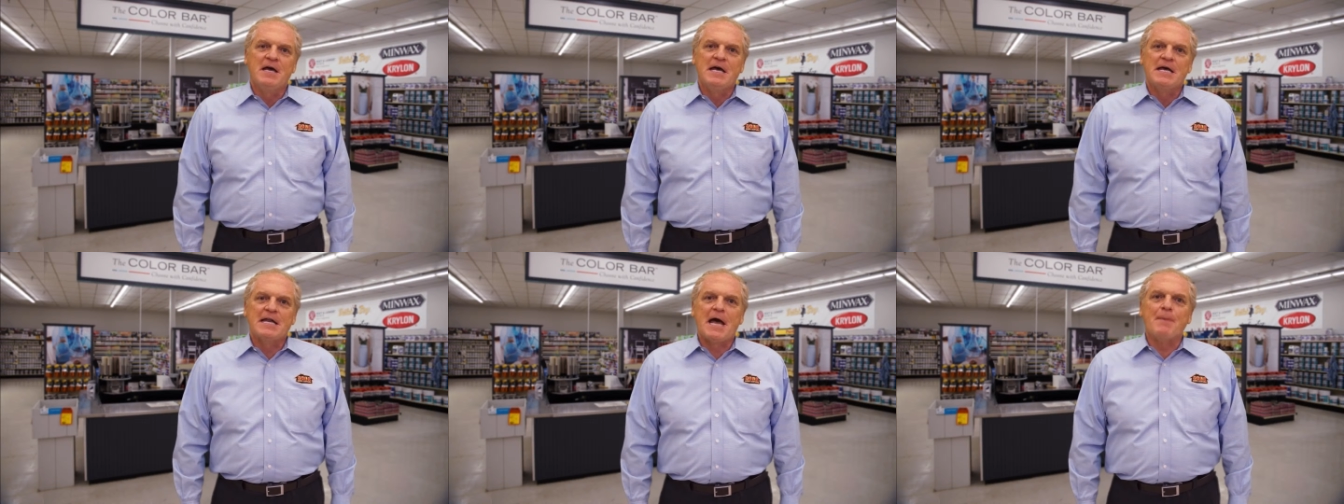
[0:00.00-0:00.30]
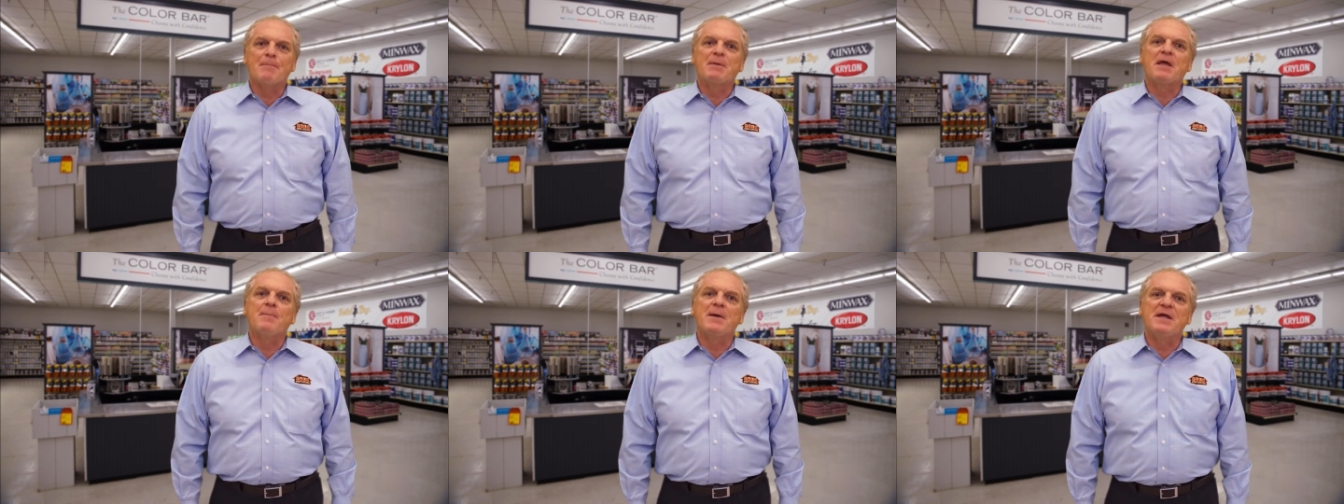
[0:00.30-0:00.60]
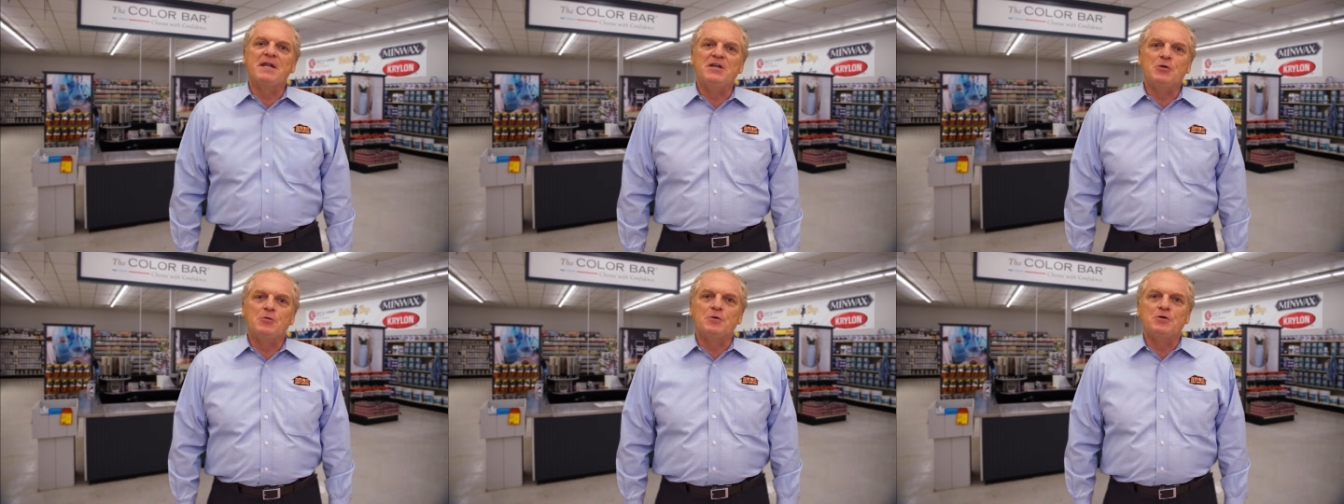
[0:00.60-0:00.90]
And I'm
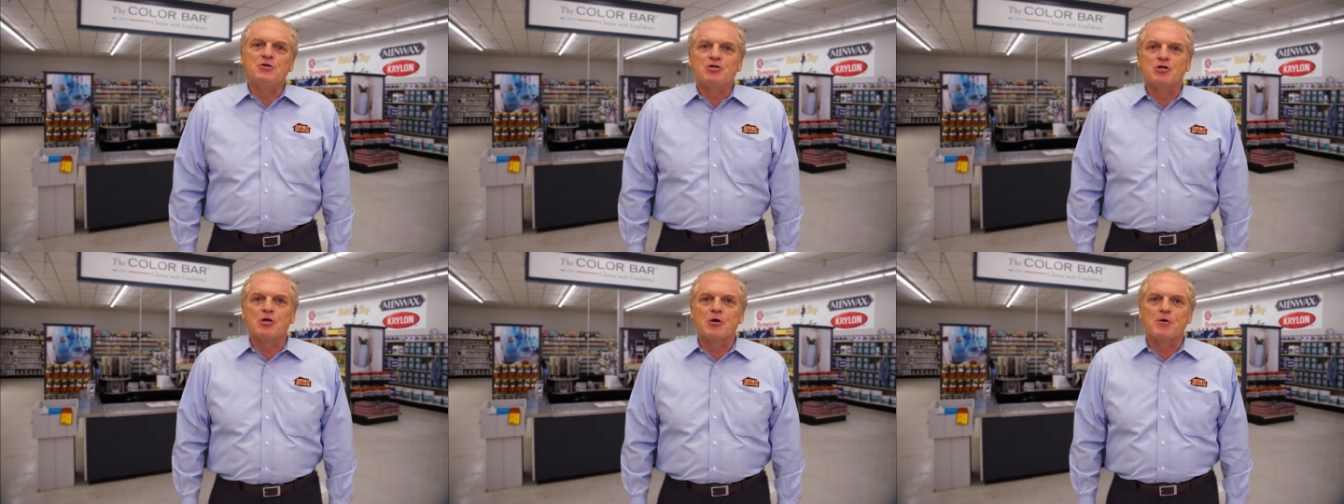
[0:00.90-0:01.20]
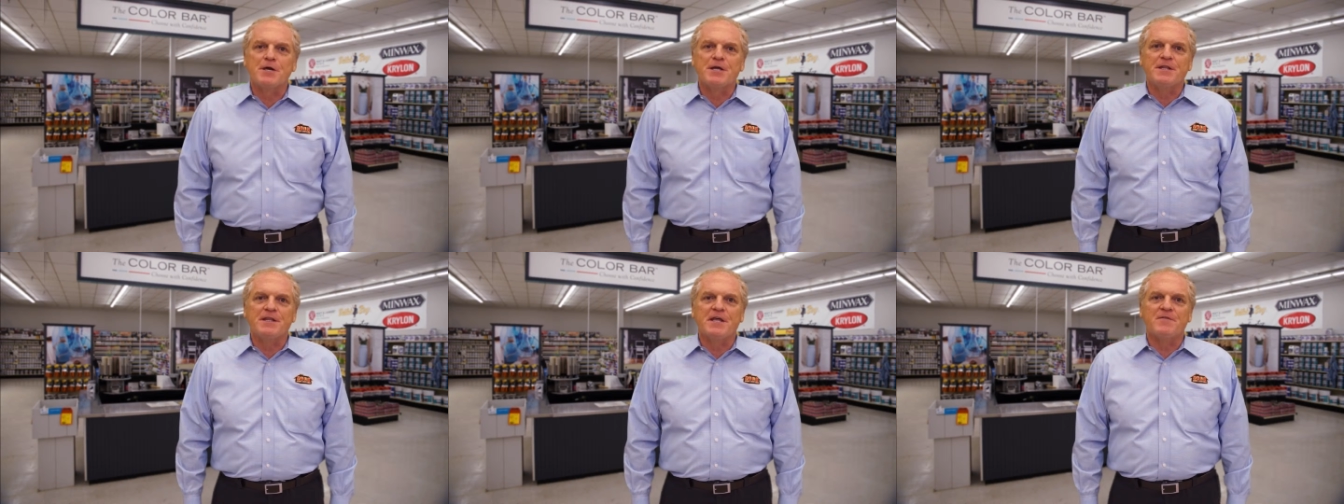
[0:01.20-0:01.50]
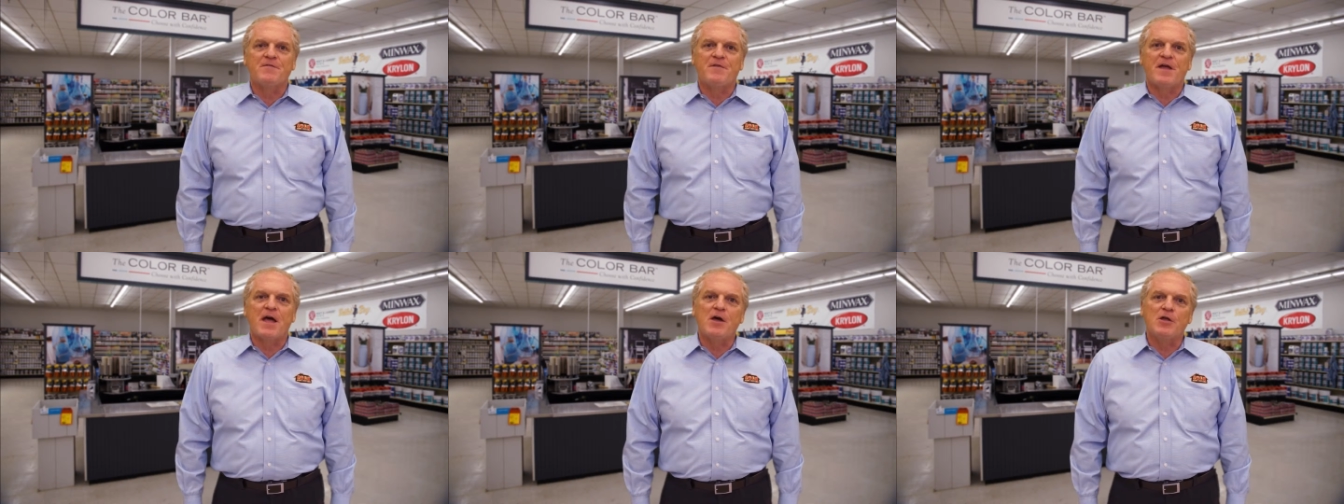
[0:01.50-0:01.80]
committed to ensuring
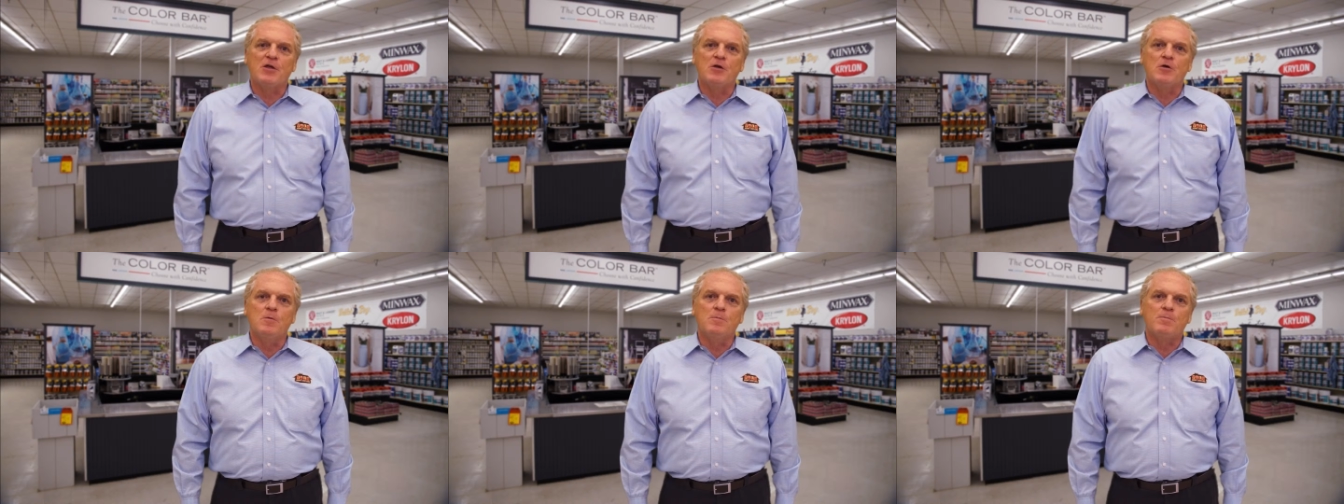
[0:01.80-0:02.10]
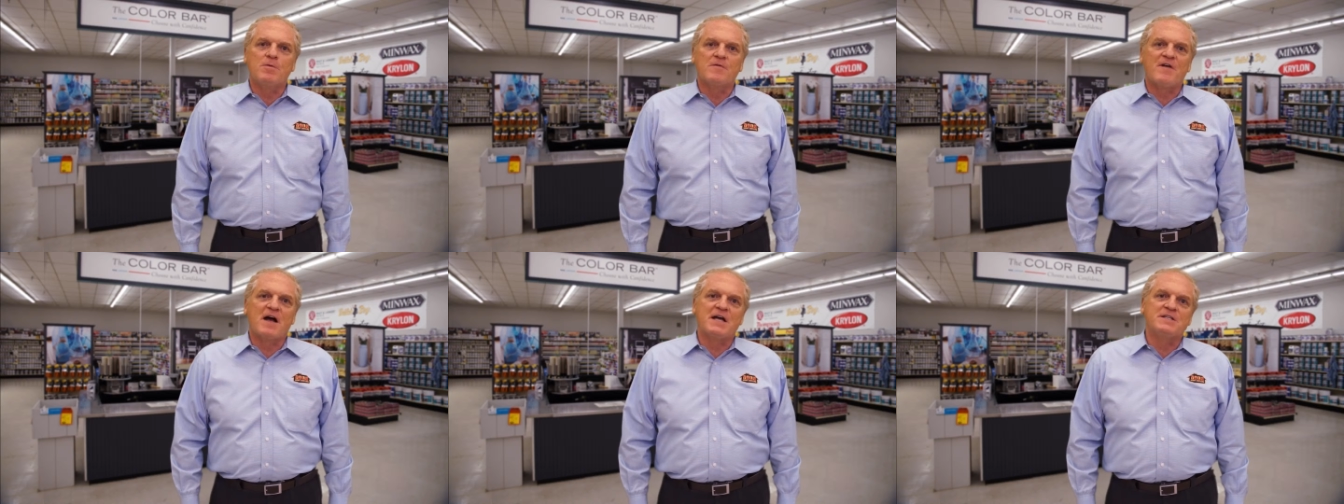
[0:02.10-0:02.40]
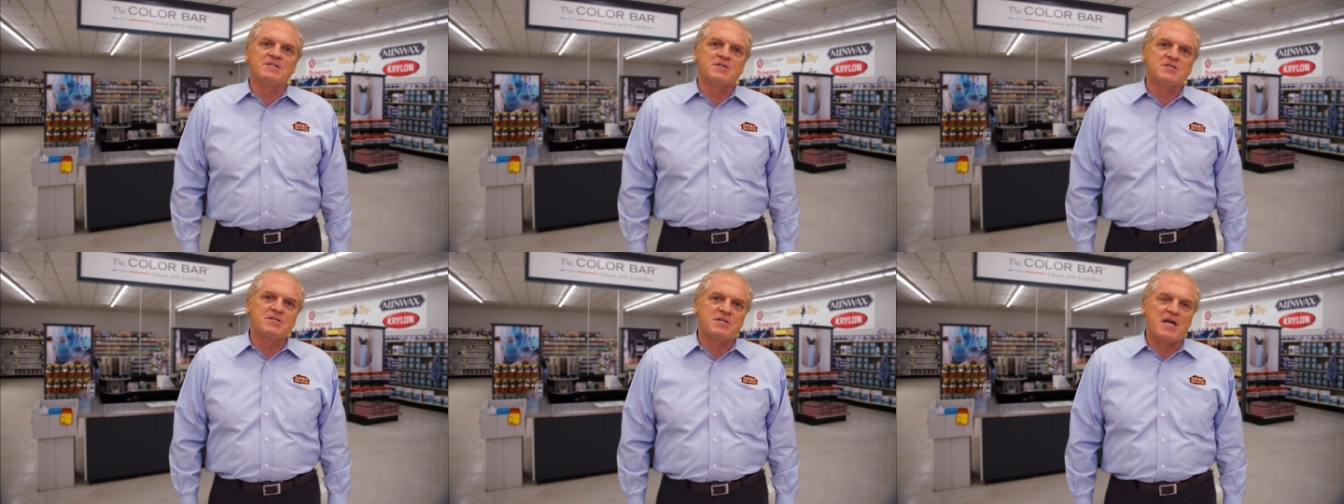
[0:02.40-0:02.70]
that Value
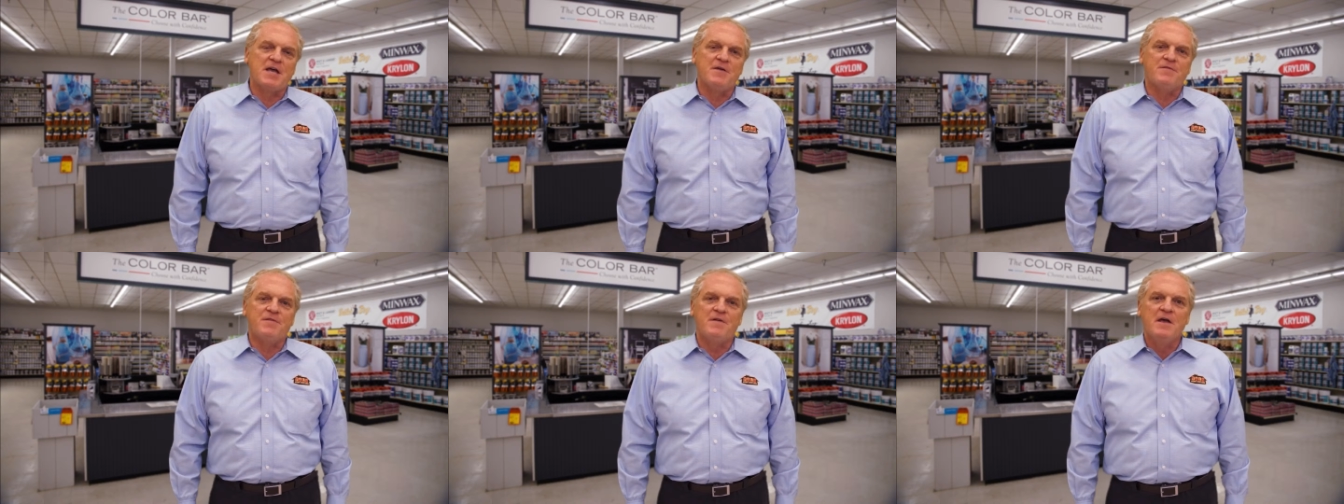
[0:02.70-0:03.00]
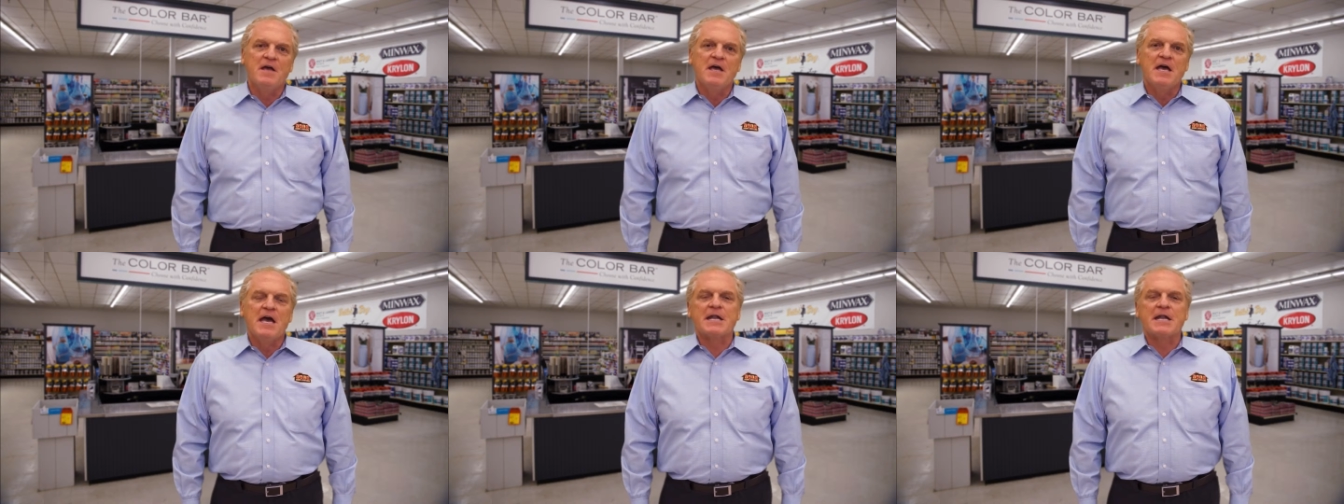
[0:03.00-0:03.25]
provides a safe